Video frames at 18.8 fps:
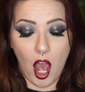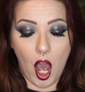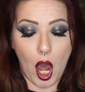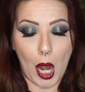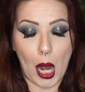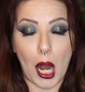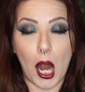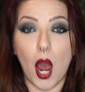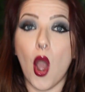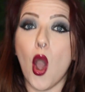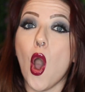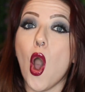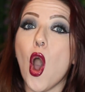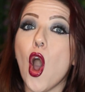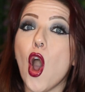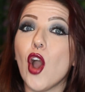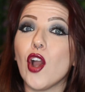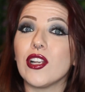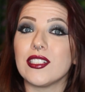A
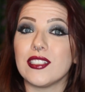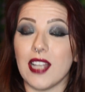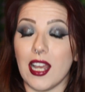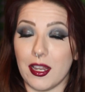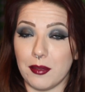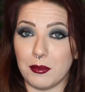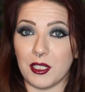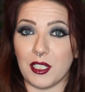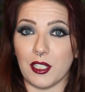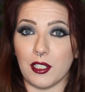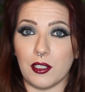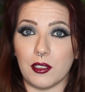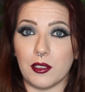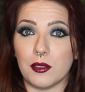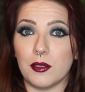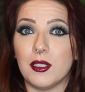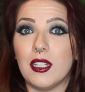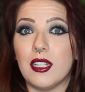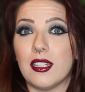long time
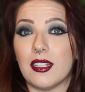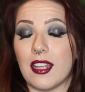ago,